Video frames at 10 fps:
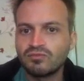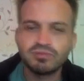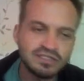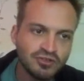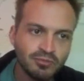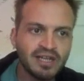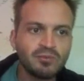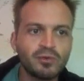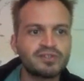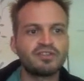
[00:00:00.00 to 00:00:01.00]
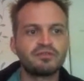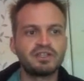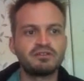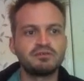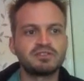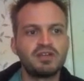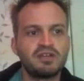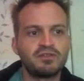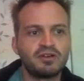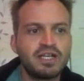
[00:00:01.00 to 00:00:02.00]
Please go back and watch the other videos if you
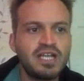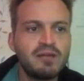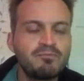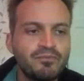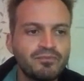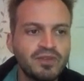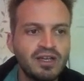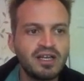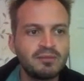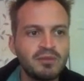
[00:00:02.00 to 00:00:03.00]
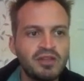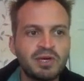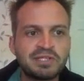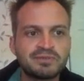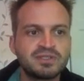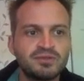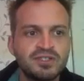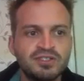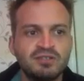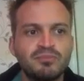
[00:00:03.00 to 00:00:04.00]
haven't already. Otherwise, we're just
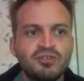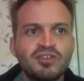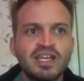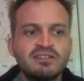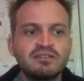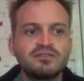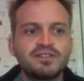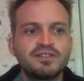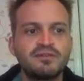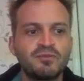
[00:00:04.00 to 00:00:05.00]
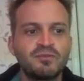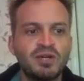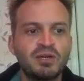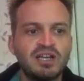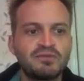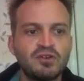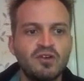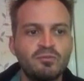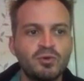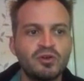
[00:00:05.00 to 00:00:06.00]
going to jump right into it from where we left
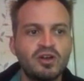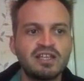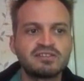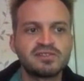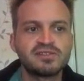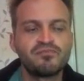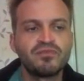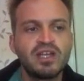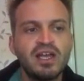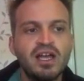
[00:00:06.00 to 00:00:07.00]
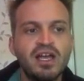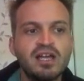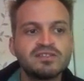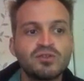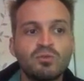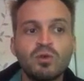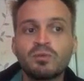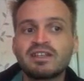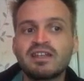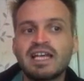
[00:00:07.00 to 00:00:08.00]
off, more or less. So what
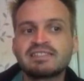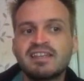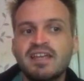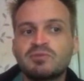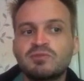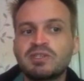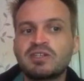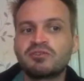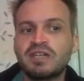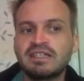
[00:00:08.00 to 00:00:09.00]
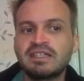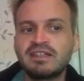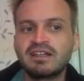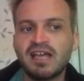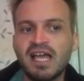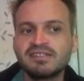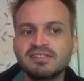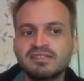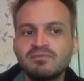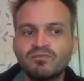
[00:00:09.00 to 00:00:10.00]
we did last time was we created a
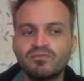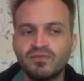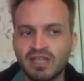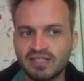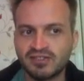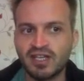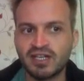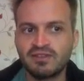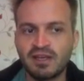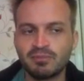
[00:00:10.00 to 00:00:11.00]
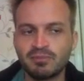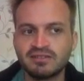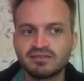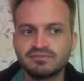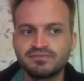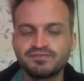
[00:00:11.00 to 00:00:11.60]
class. That's our kind of template.